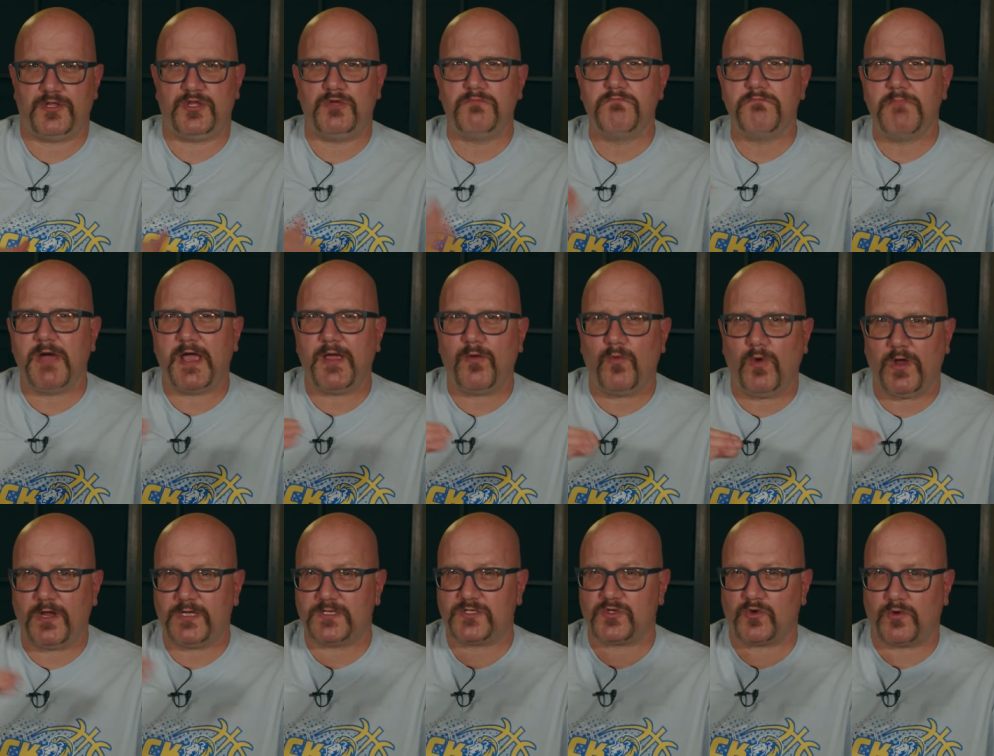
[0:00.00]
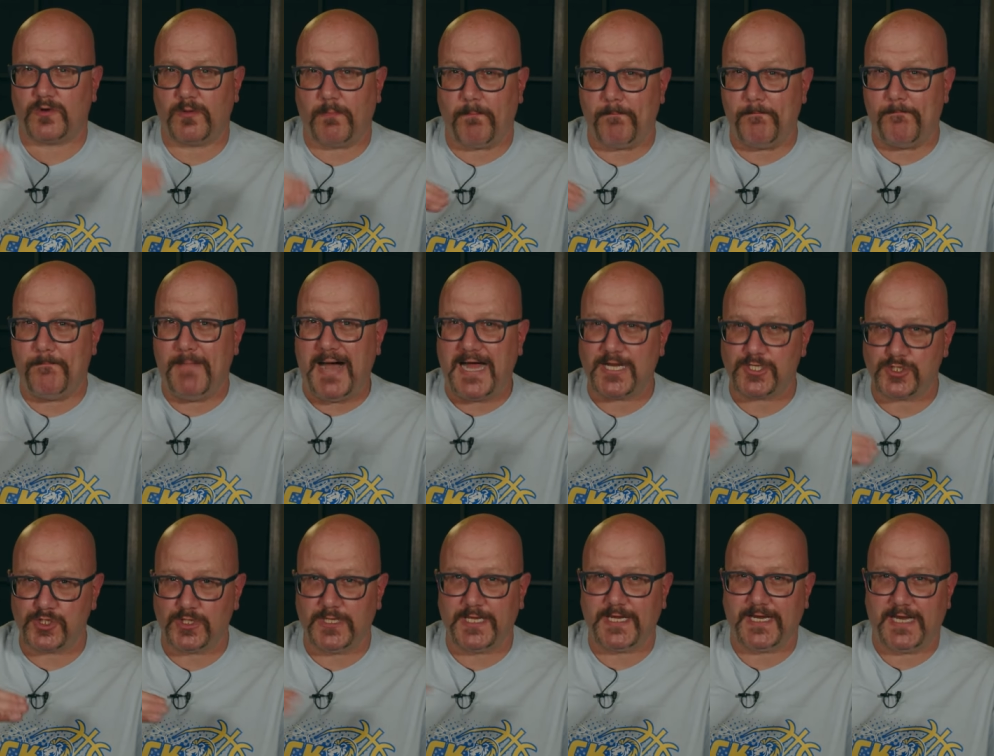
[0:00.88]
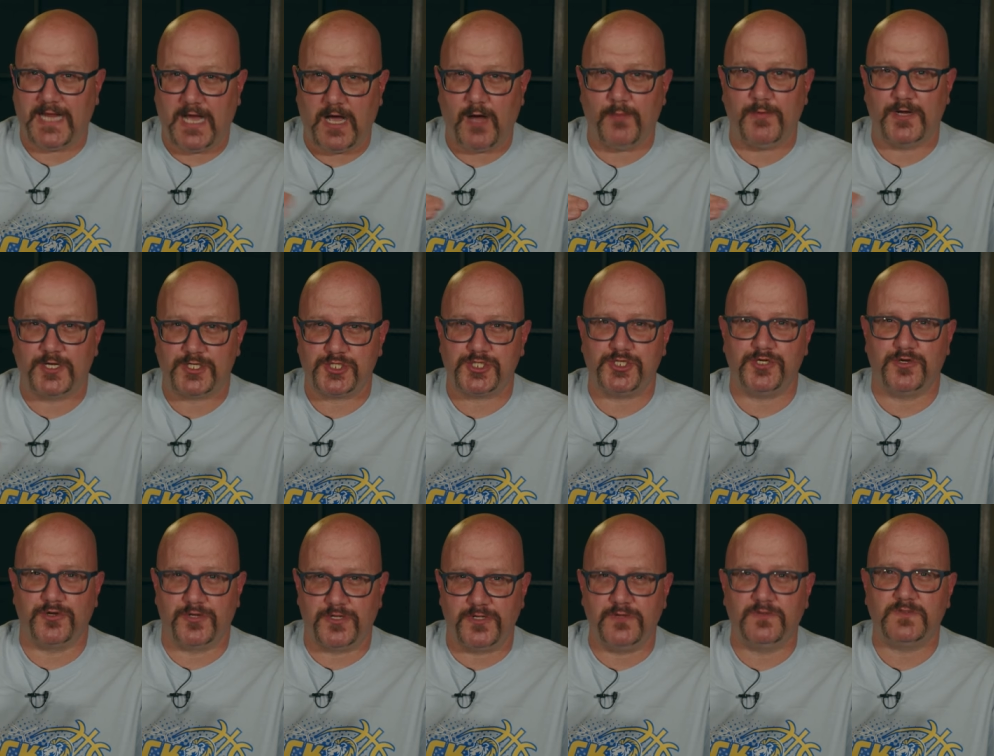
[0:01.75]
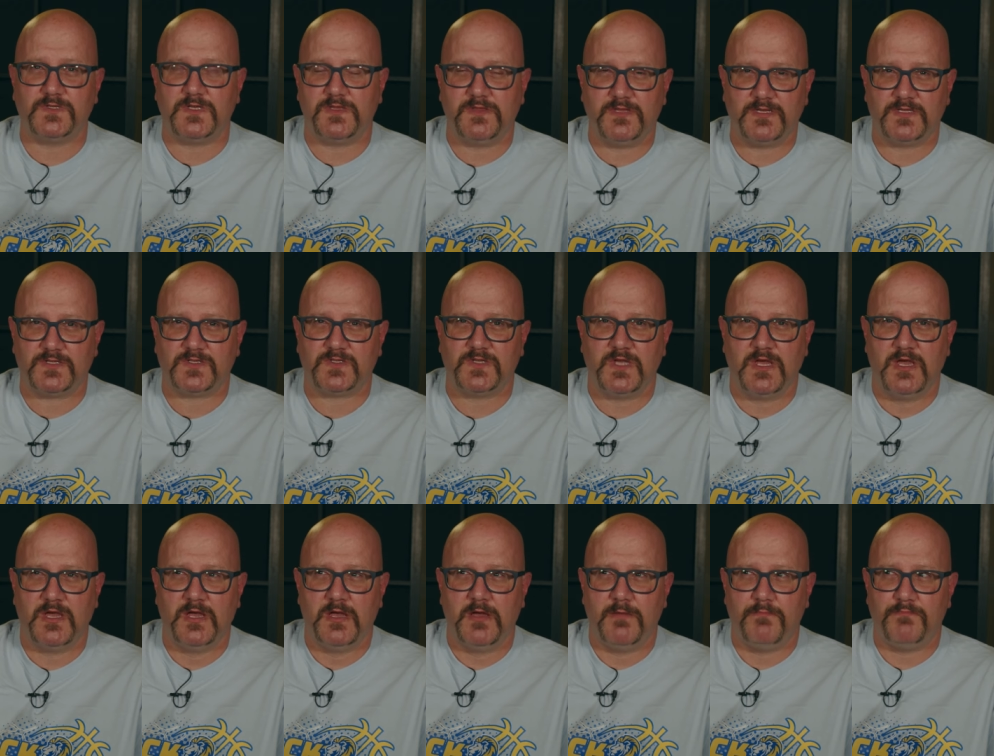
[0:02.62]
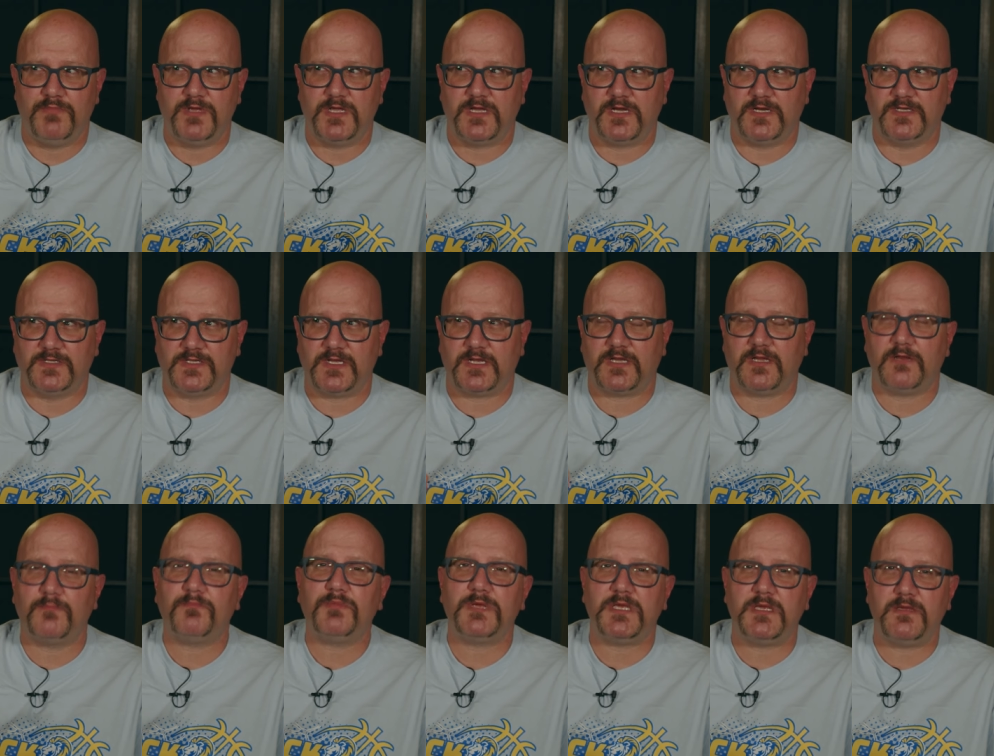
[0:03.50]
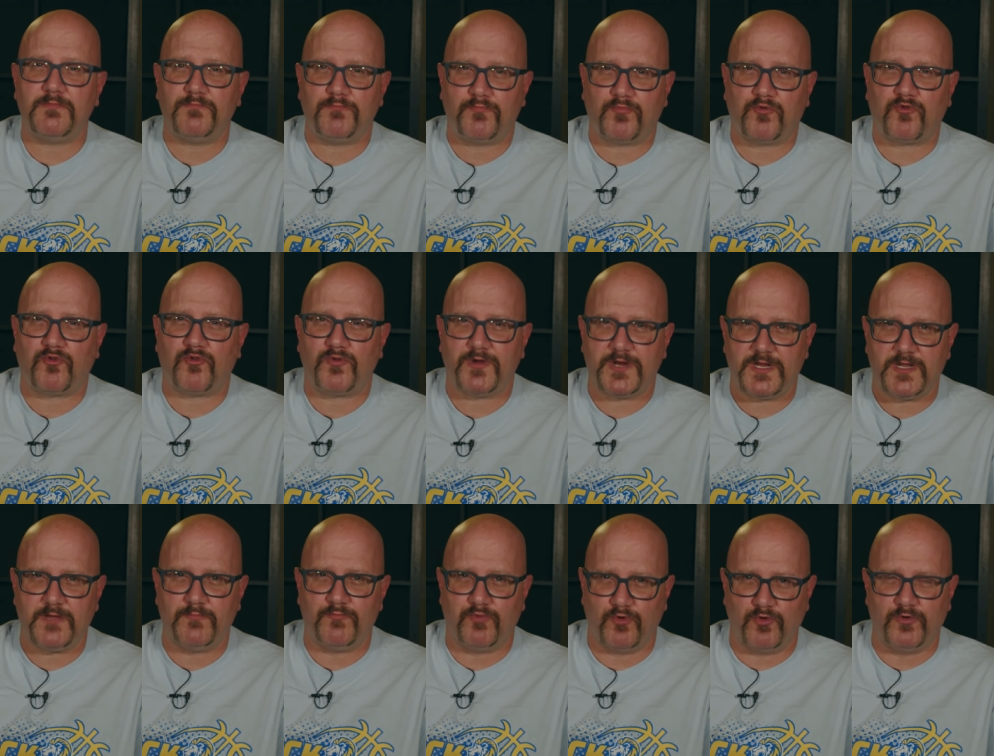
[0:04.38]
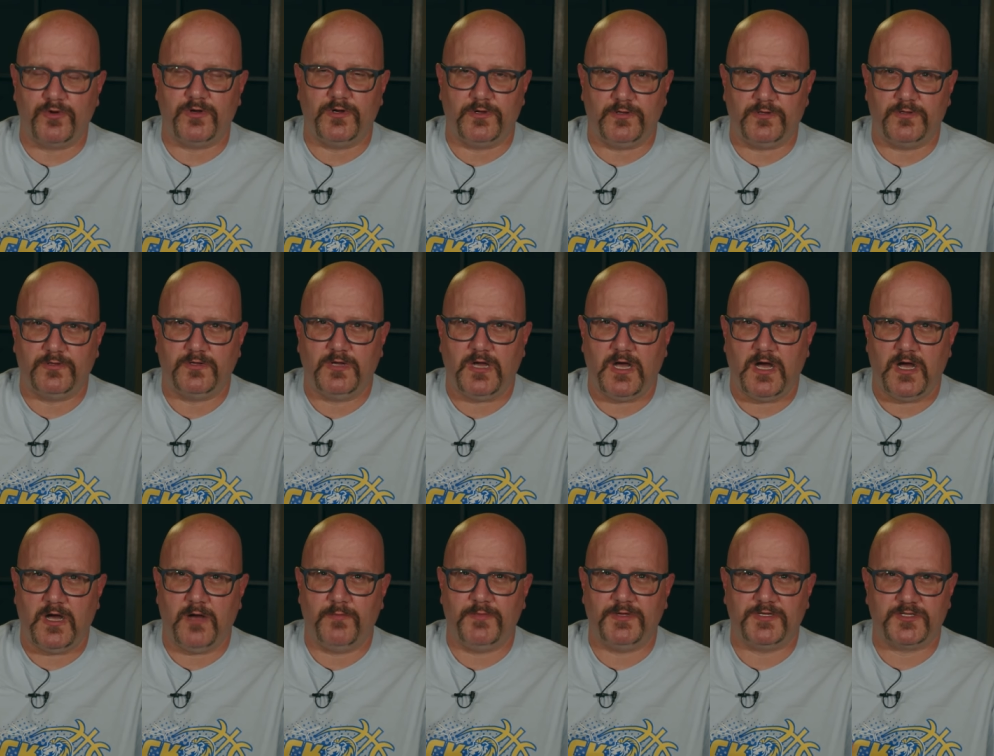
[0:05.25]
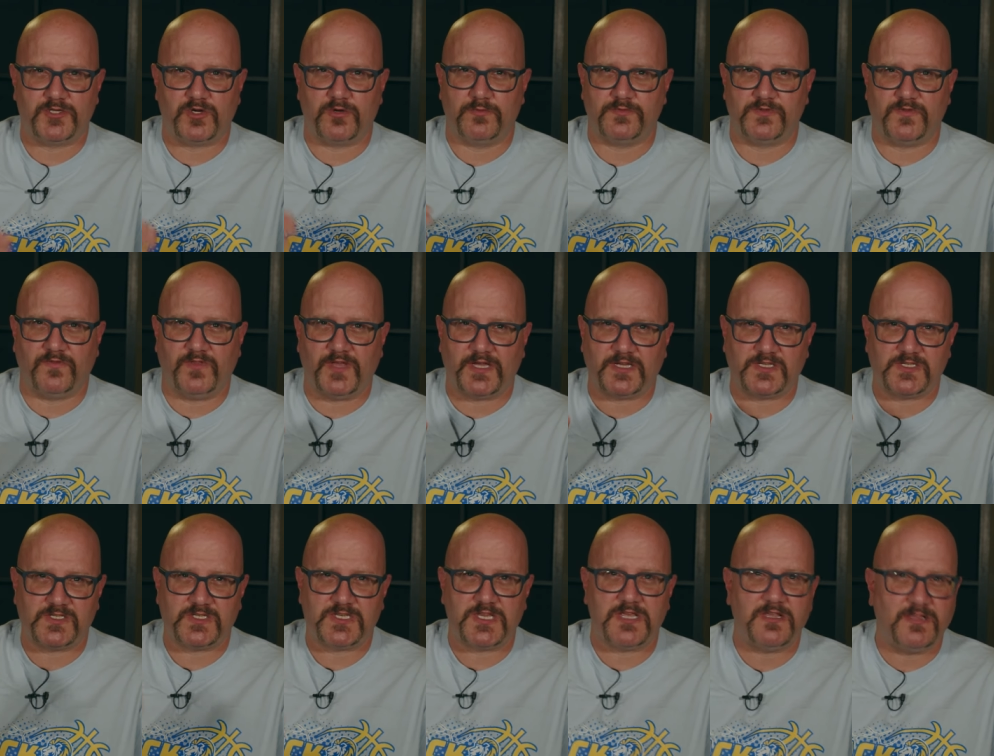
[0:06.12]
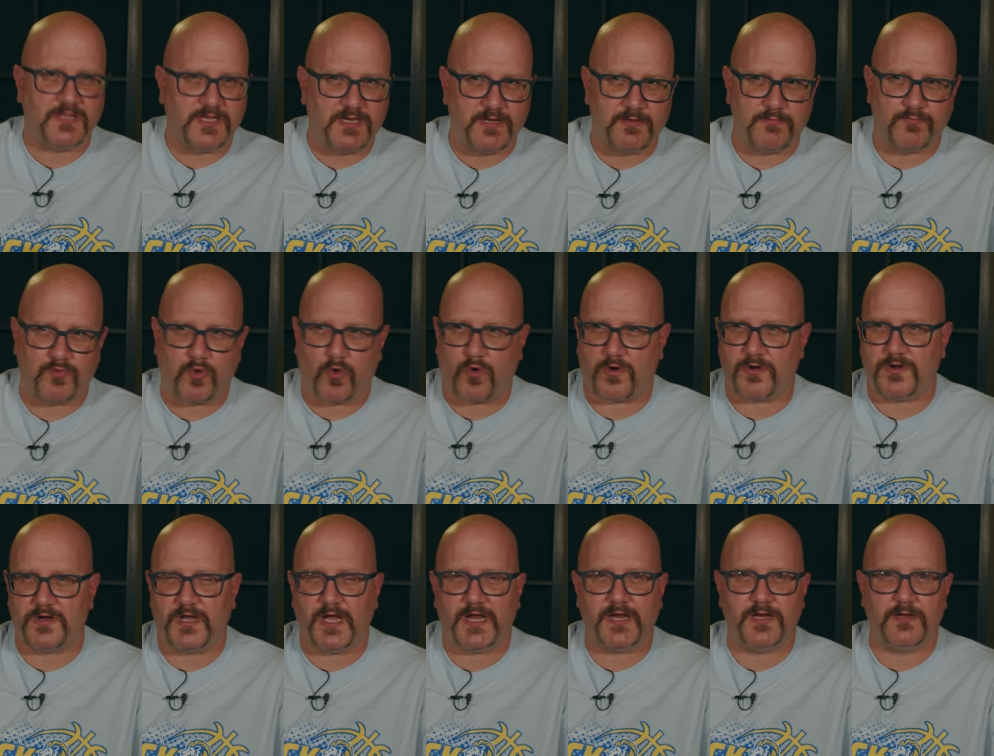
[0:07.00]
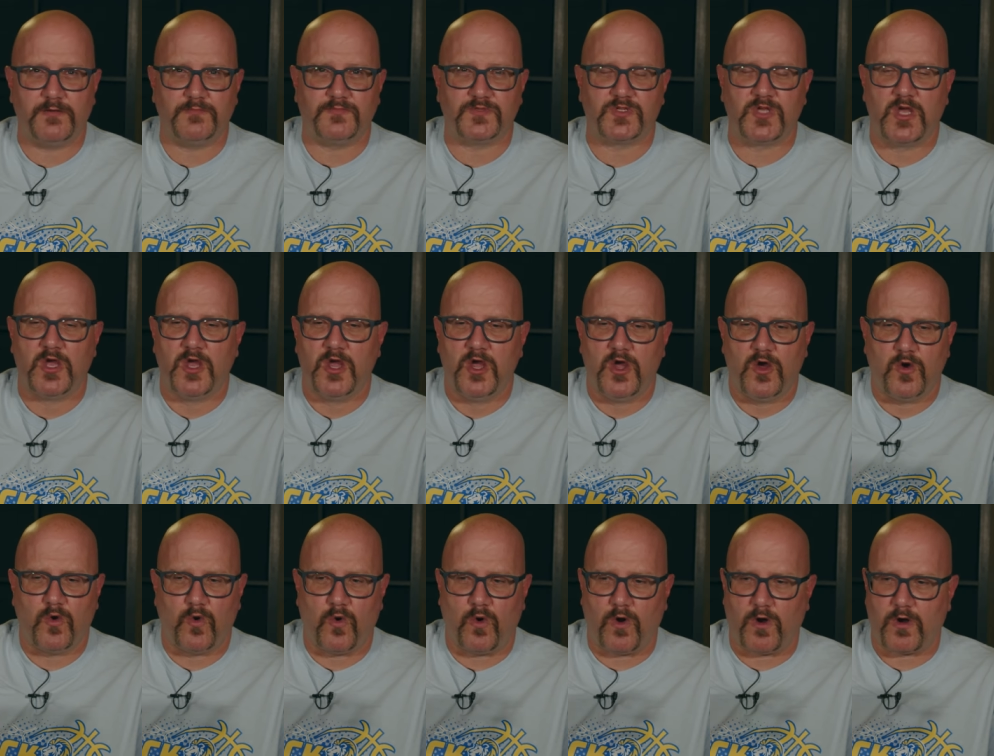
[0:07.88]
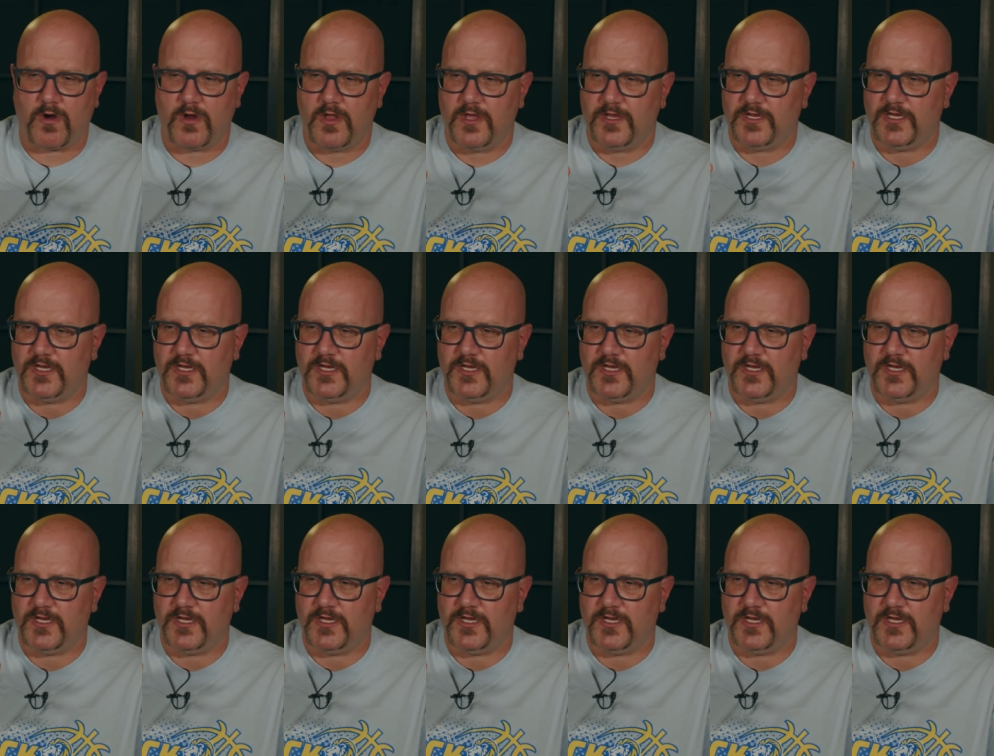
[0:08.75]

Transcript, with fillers: You might wanna sort of modulate how much you're using this because it could be pretty brutal um, in terms of like stealing important items or,